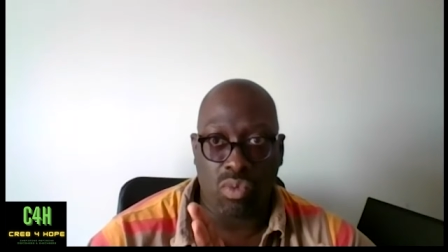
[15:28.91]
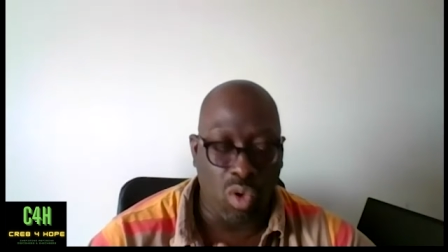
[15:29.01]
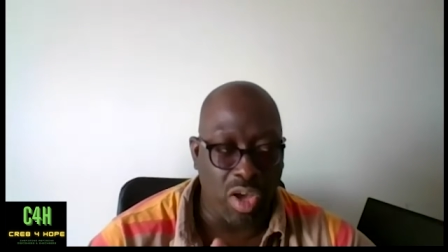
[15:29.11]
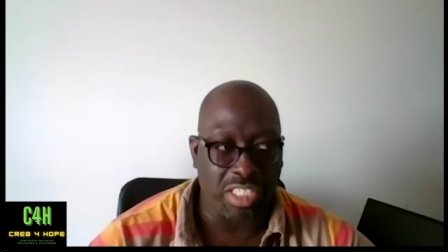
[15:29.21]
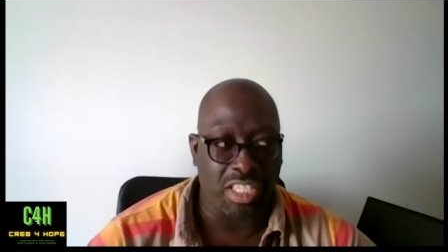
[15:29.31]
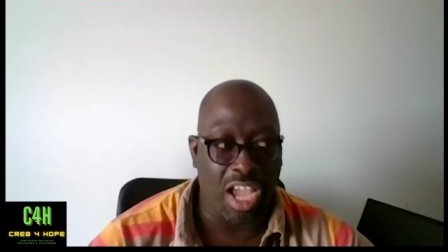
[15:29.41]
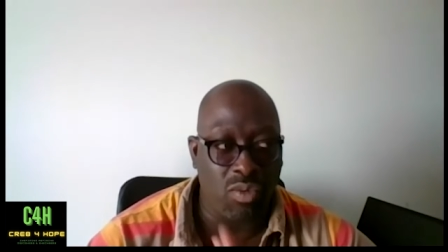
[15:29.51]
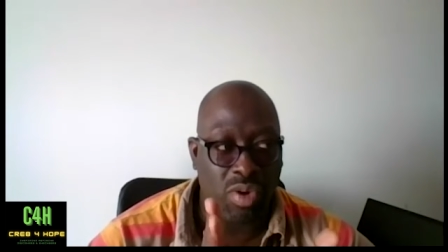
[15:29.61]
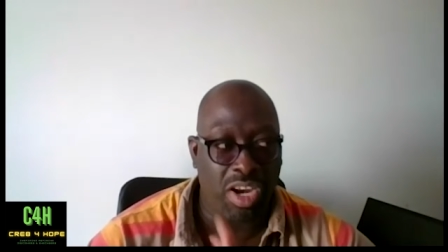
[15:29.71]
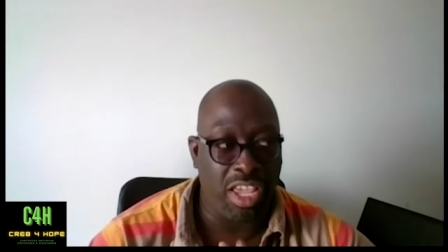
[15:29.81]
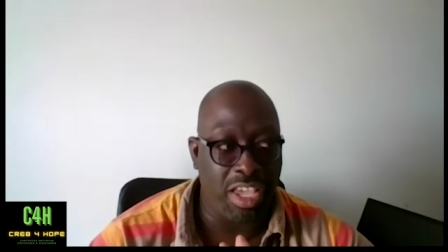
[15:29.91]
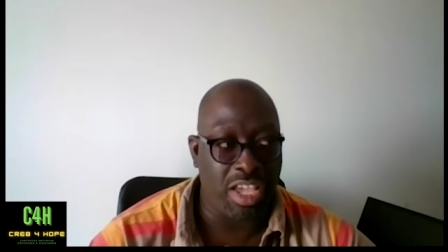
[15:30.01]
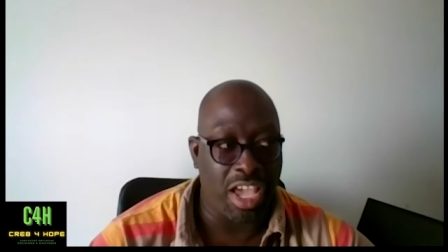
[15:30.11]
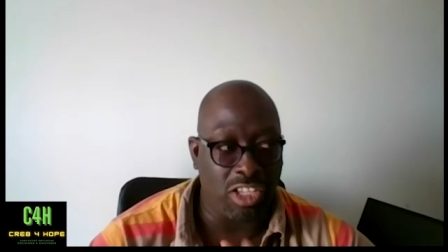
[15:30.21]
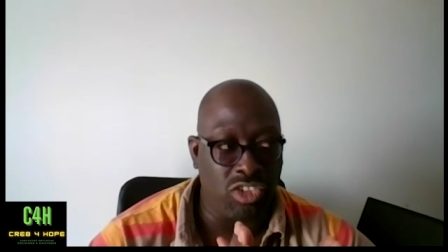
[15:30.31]
what is it that I
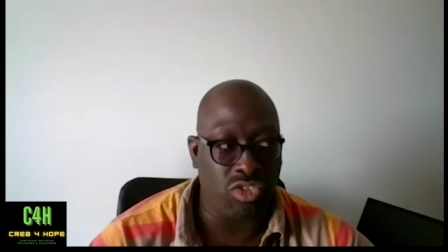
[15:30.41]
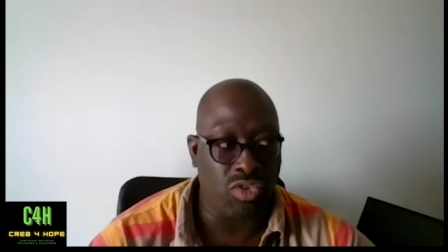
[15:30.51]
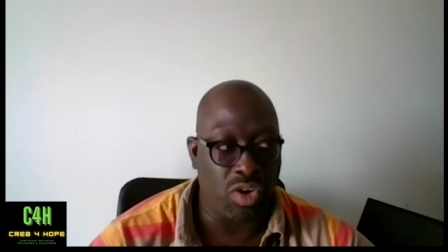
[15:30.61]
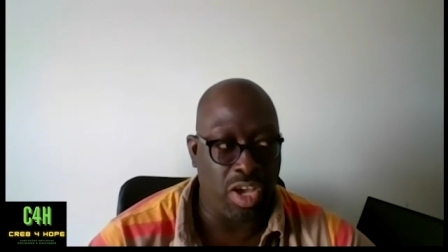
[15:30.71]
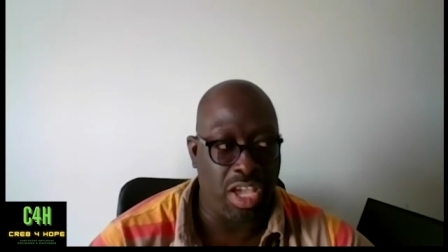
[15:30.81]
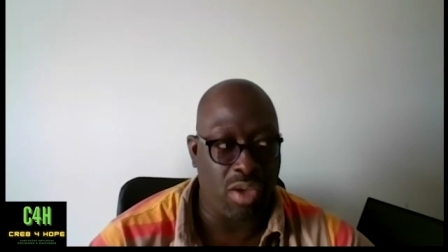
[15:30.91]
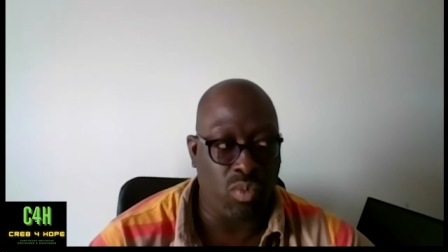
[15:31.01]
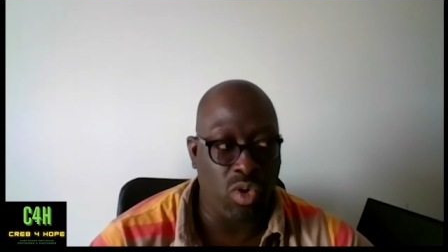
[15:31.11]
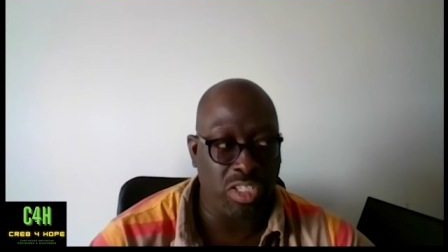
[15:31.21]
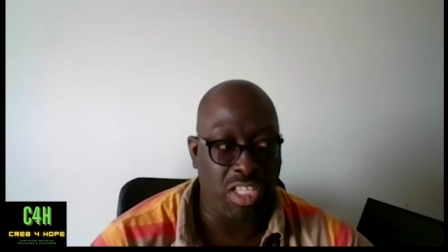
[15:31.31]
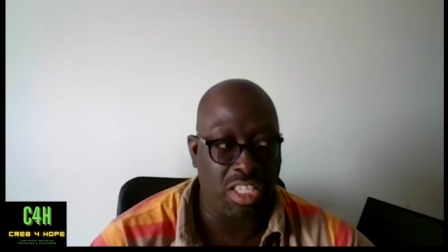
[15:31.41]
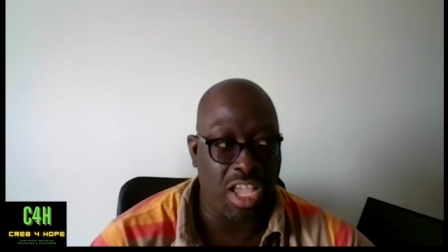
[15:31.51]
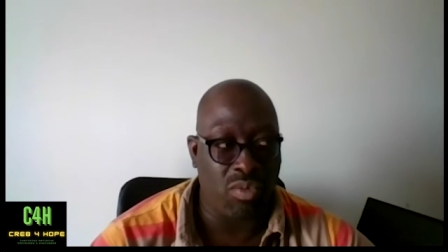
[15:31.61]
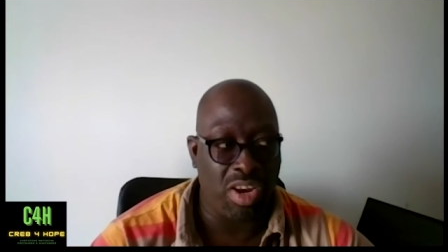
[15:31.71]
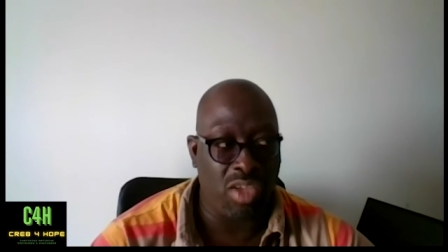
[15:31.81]
really enjoy and what is it
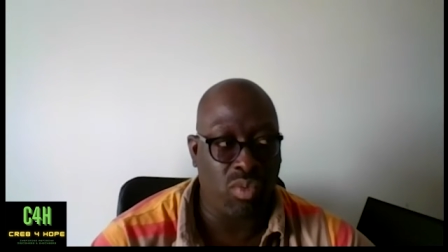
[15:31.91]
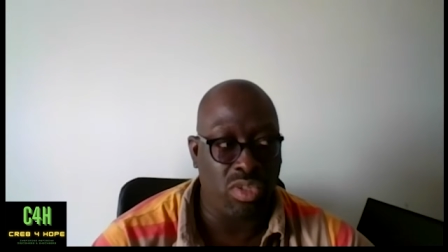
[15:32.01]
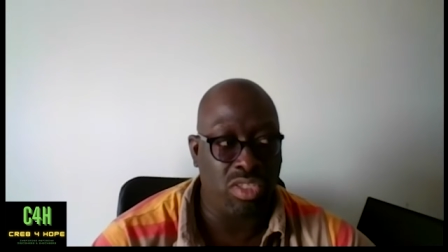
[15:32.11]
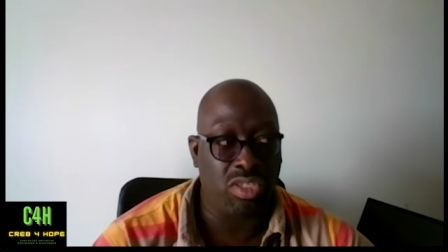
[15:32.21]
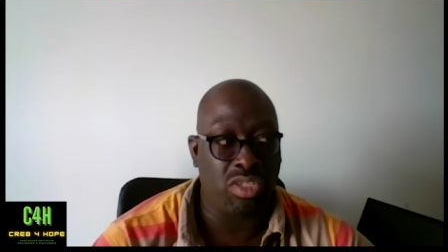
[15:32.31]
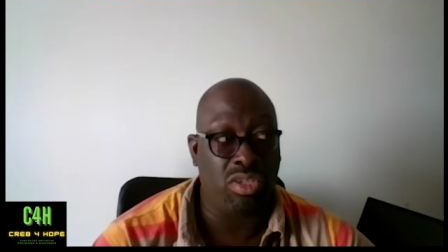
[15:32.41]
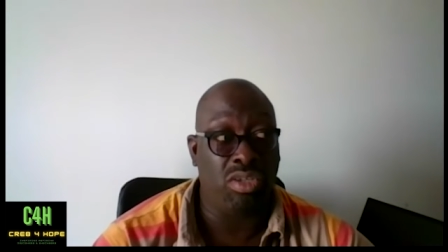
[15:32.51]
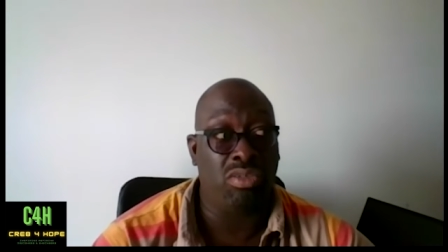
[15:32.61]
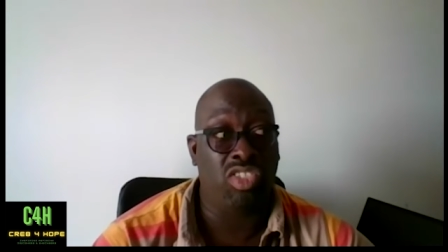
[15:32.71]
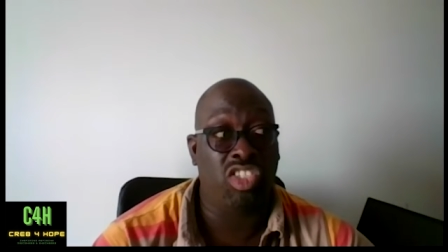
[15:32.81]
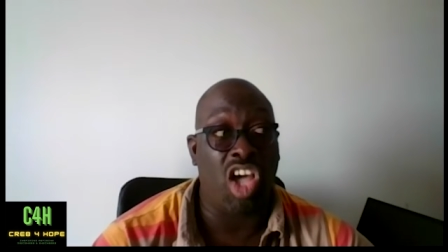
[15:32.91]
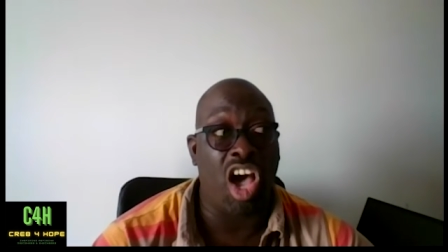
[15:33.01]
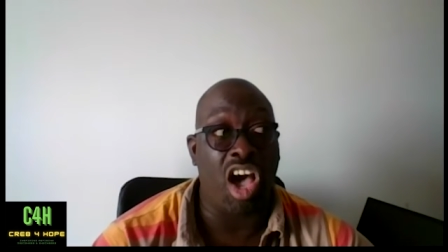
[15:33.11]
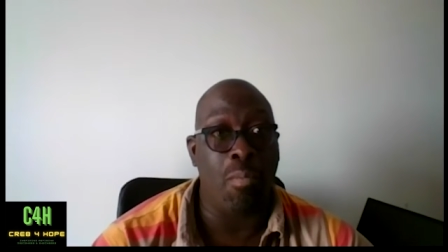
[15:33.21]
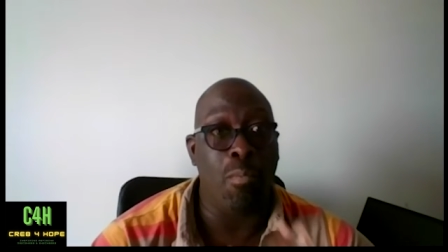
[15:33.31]
that I really want to
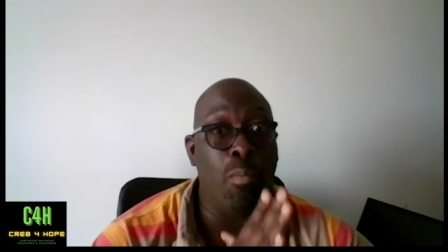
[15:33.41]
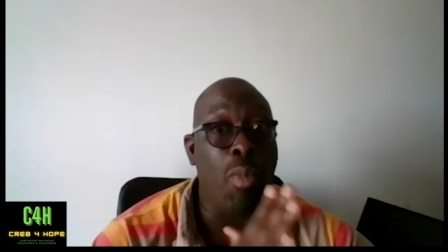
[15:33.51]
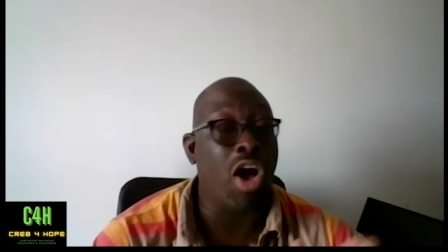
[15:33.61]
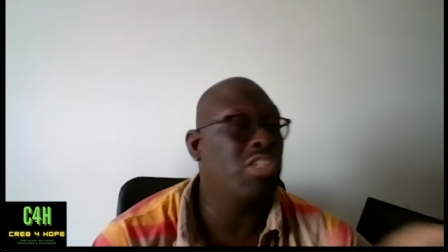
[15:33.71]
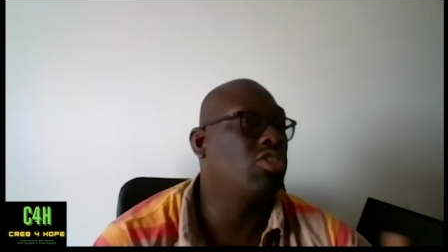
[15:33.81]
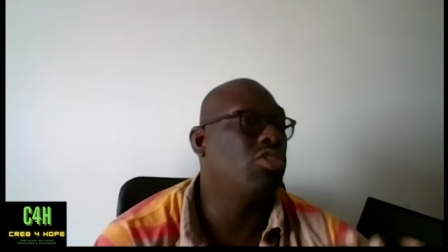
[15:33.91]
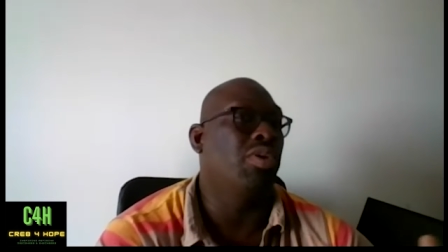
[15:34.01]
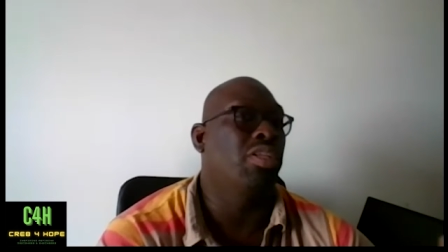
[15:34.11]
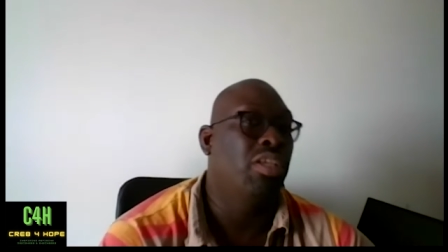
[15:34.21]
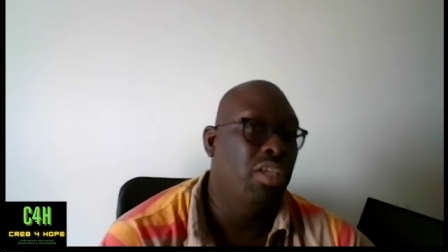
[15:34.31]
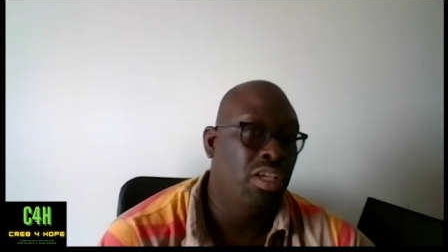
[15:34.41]
start mastering?